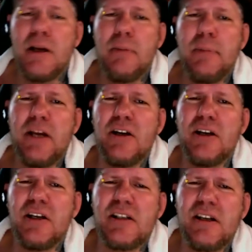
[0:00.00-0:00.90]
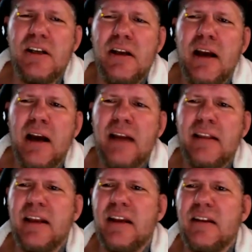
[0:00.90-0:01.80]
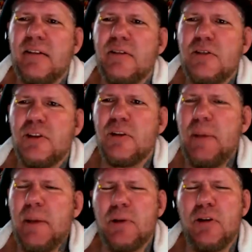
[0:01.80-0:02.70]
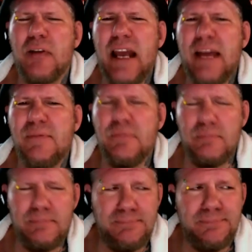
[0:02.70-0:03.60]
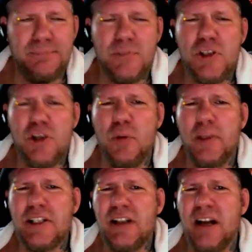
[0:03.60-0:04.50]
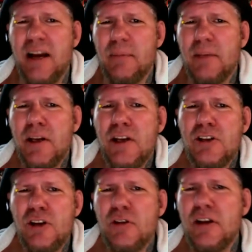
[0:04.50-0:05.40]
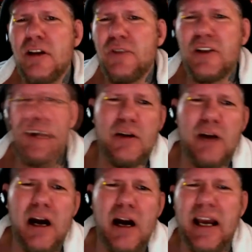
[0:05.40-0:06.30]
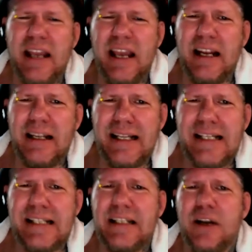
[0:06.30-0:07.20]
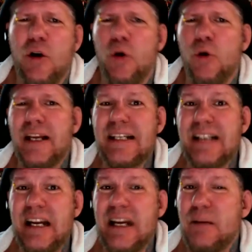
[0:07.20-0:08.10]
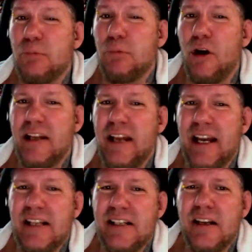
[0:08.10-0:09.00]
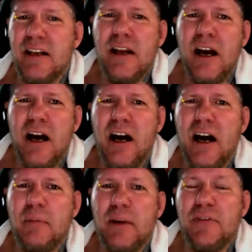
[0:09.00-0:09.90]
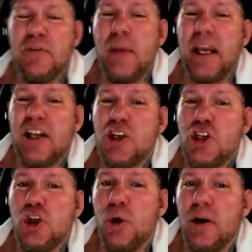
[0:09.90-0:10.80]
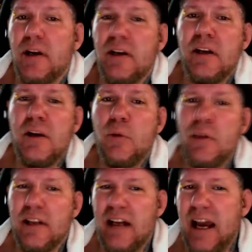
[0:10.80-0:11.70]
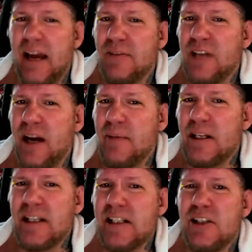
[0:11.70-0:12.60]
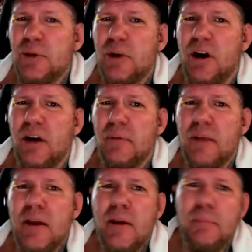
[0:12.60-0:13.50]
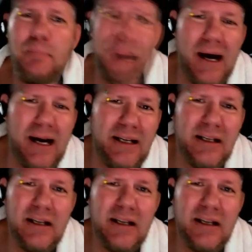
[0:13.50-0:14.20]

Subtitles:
because I think people only have so much time. So they feel like, well, I can't listen to the whole exciting broadcast. But if you make it short, well, then I have time to listen to it all. But